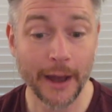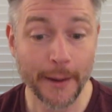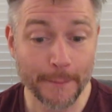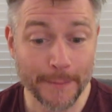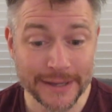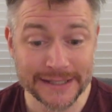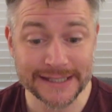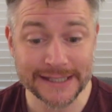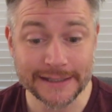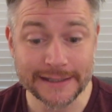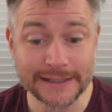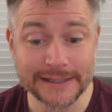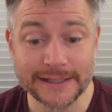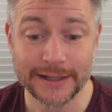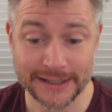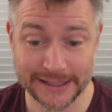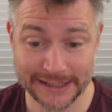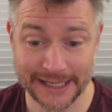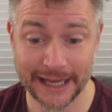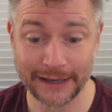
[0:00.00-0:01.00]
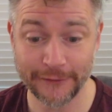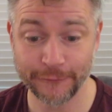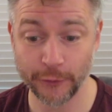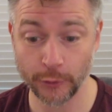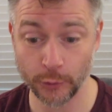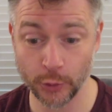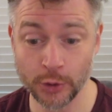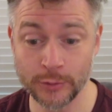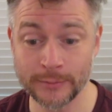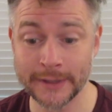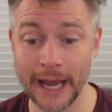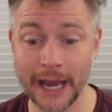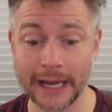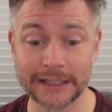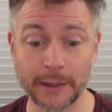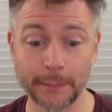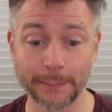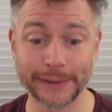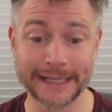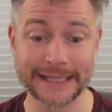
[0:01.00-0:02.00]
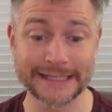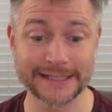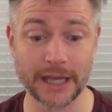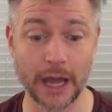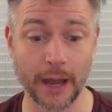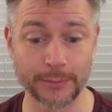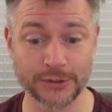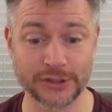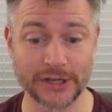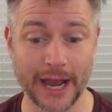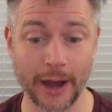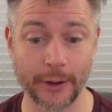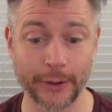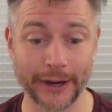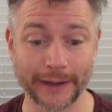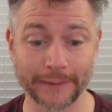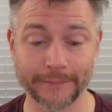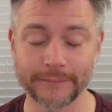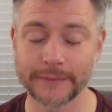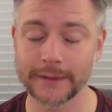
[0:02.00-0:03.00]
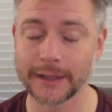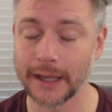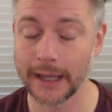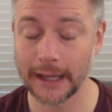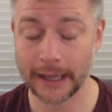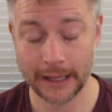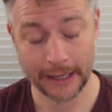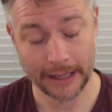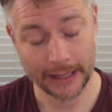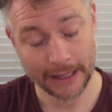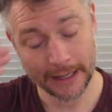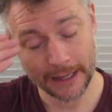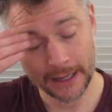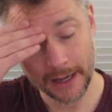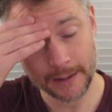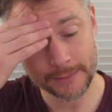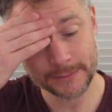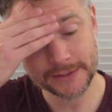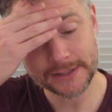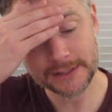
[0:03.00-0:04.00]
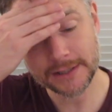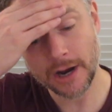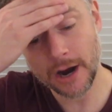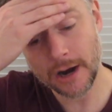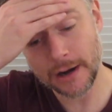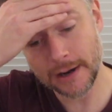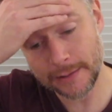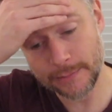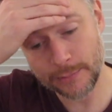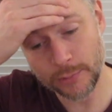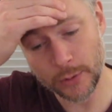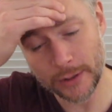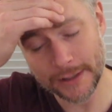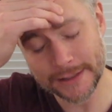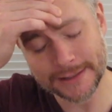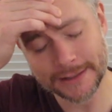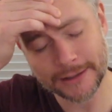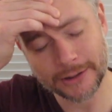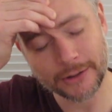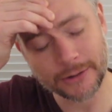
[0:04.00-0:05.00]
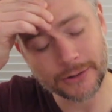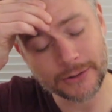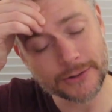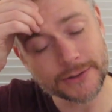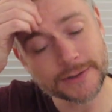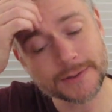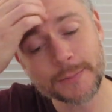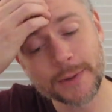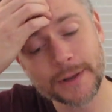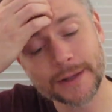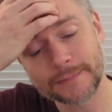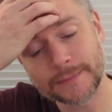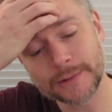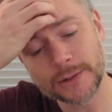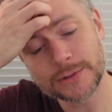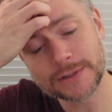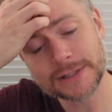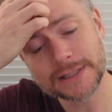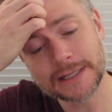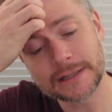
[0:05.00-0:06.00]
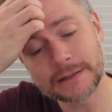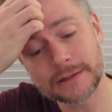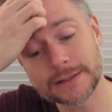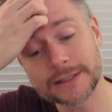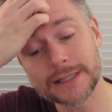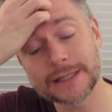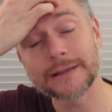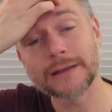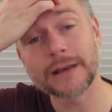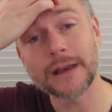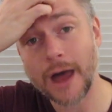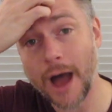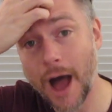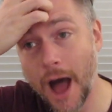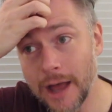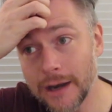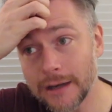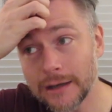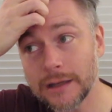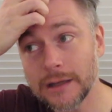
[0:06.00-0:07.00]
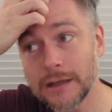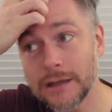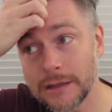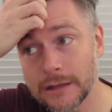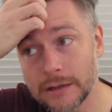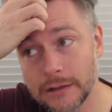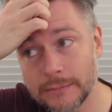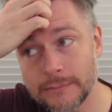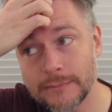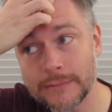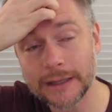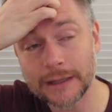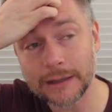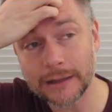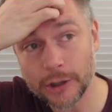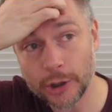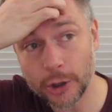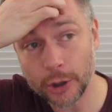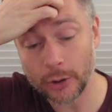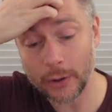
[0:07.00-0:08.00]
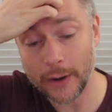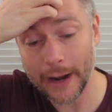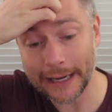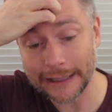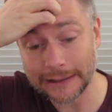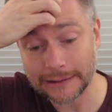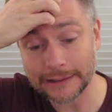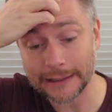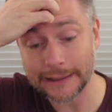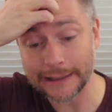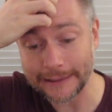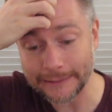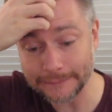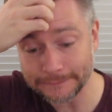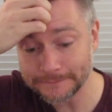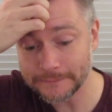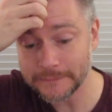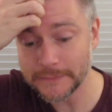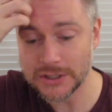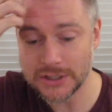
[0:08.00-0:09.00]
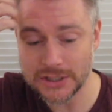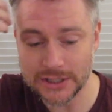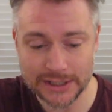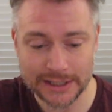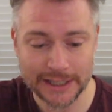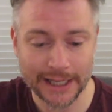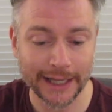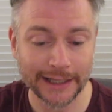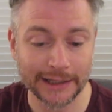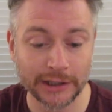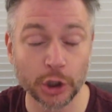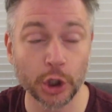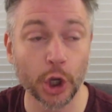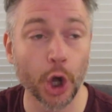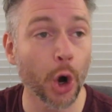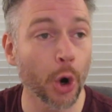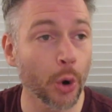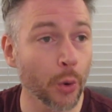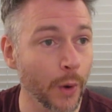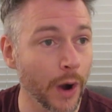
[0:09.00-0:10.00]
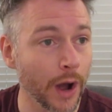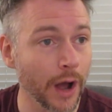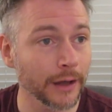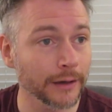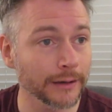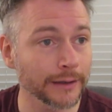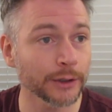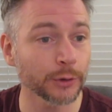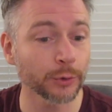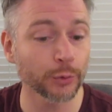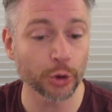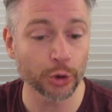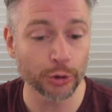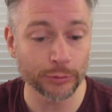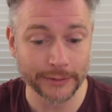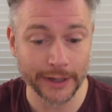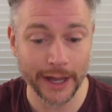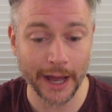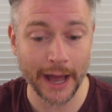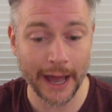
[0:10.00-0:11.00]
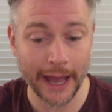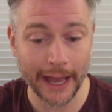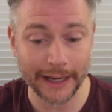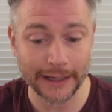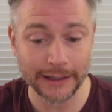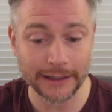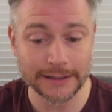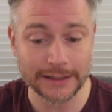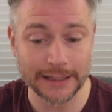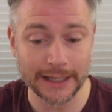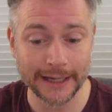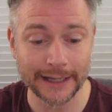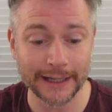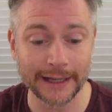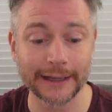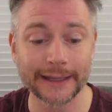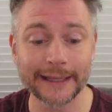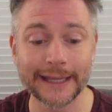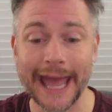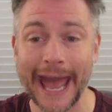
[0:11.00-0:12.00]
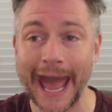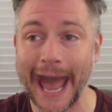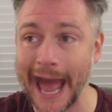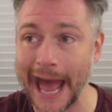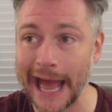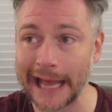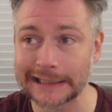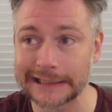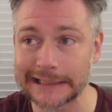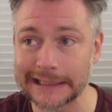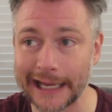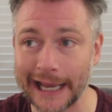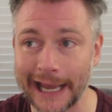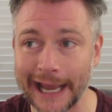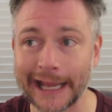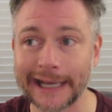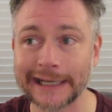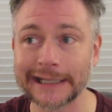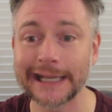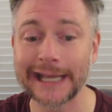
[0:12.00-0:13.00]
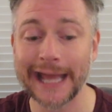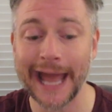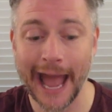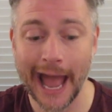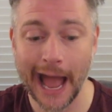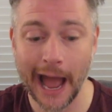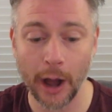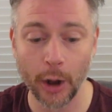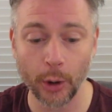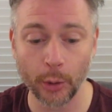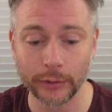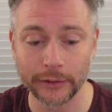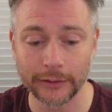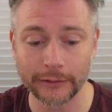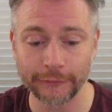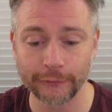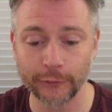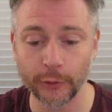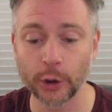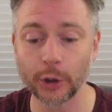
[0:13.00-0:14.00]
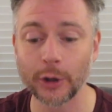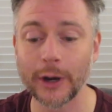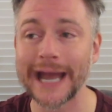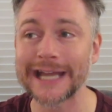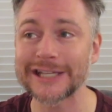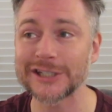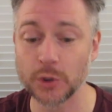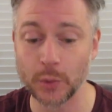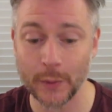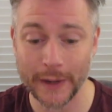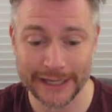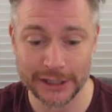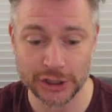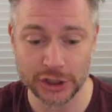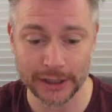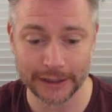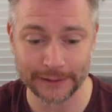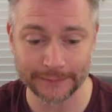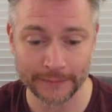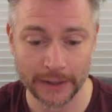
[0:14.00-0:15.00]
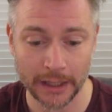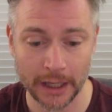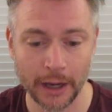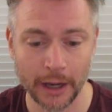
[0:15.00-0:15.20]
Mrs. said for room nine to please stop shouting. I'm sorry, boys and girls, but Lucille did not hear me correctly. She said, no one in room nine is getting a cat and gown for graduation.